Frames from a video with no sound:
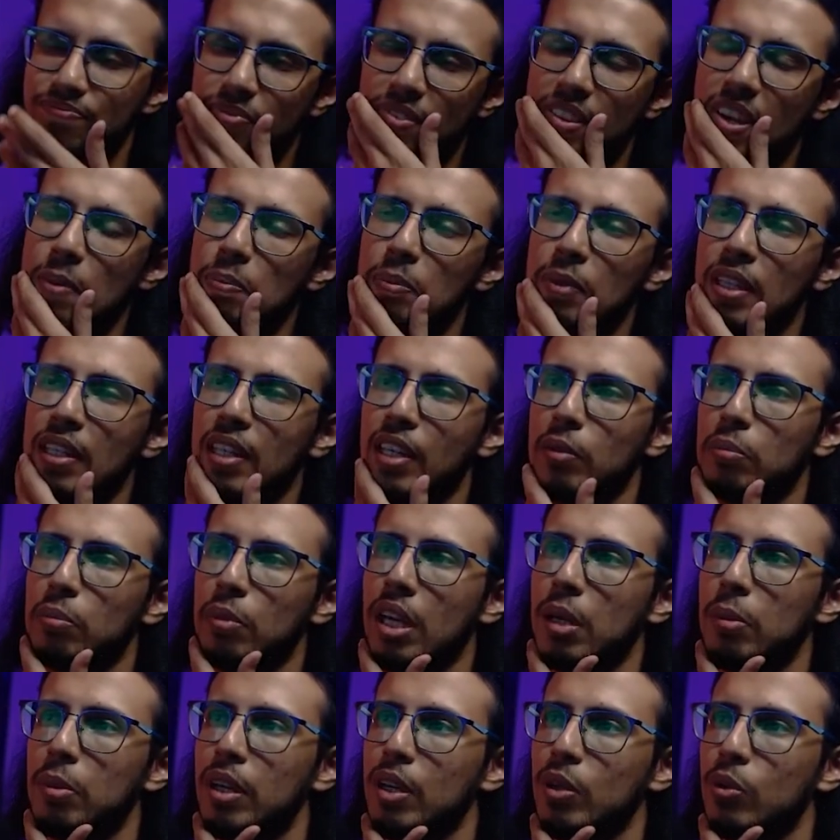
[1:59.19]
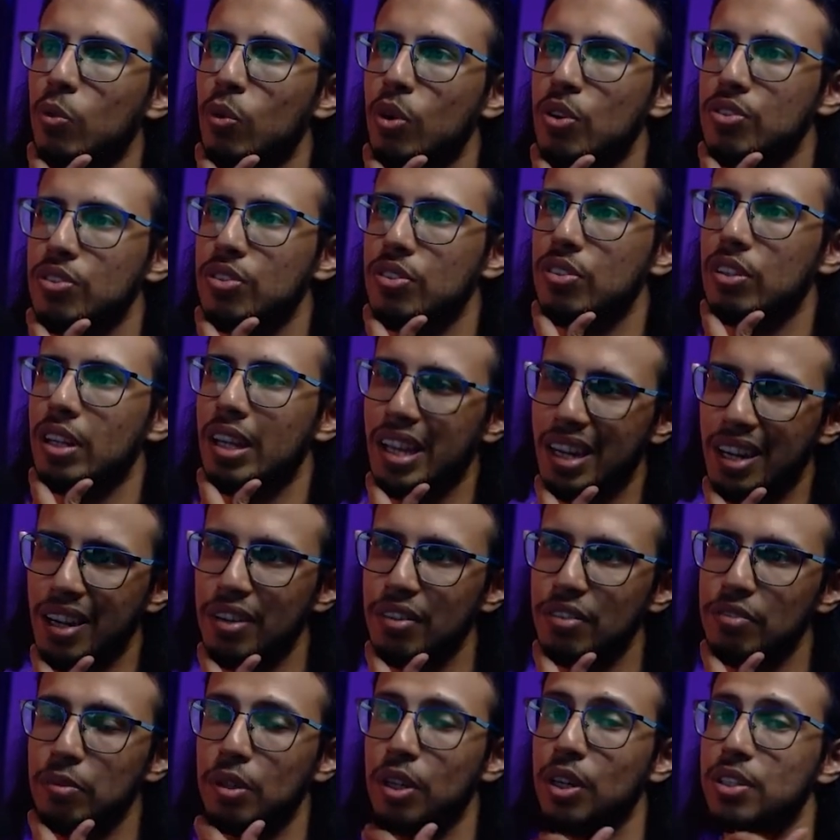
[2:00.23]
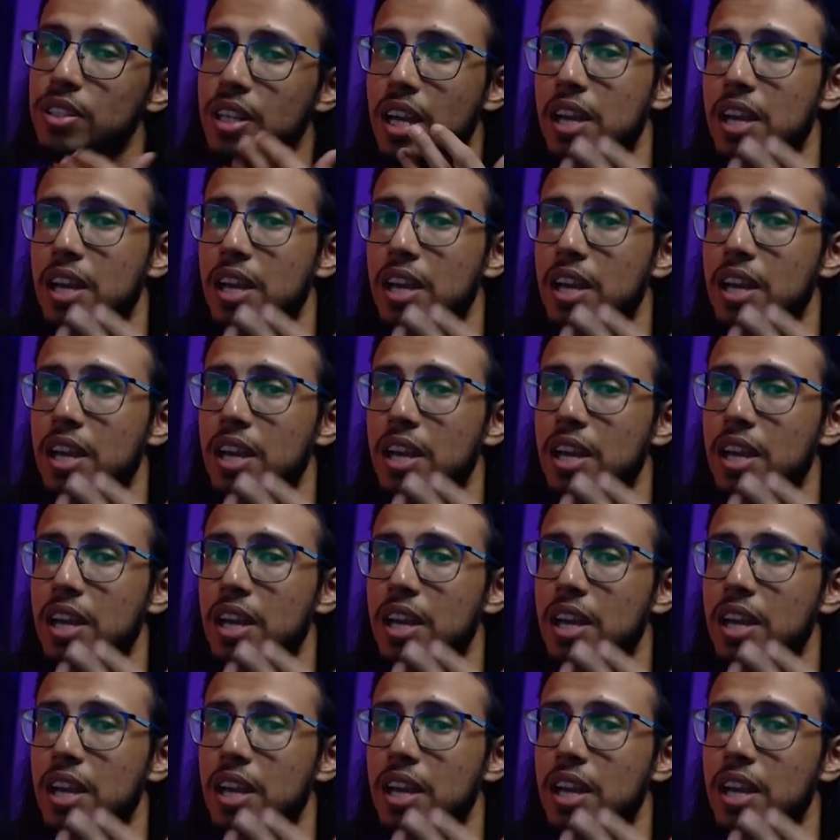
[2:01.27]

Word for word: I'm thinking maybe it wasn't enough because